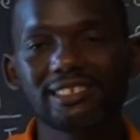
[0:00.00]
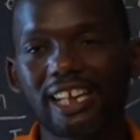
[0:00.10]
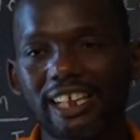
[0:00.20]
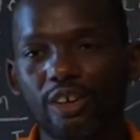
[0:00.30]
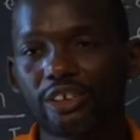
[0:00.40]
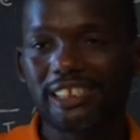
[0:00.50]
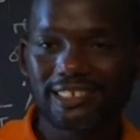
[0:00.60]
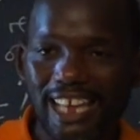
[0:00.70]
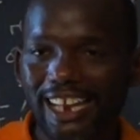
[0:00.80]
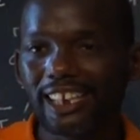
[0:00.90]
circuit or the
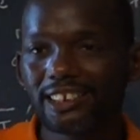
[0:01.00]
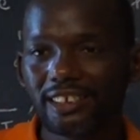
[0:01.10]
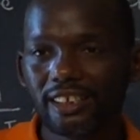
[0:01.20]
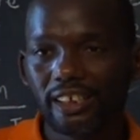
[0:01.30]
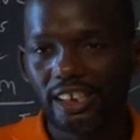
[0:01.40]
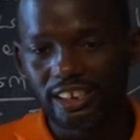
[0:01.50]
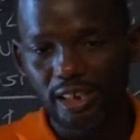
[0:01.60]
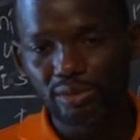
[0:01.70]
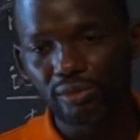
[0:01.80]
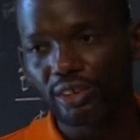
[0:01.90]
circuit in
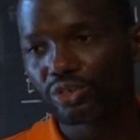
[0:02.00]
terms of the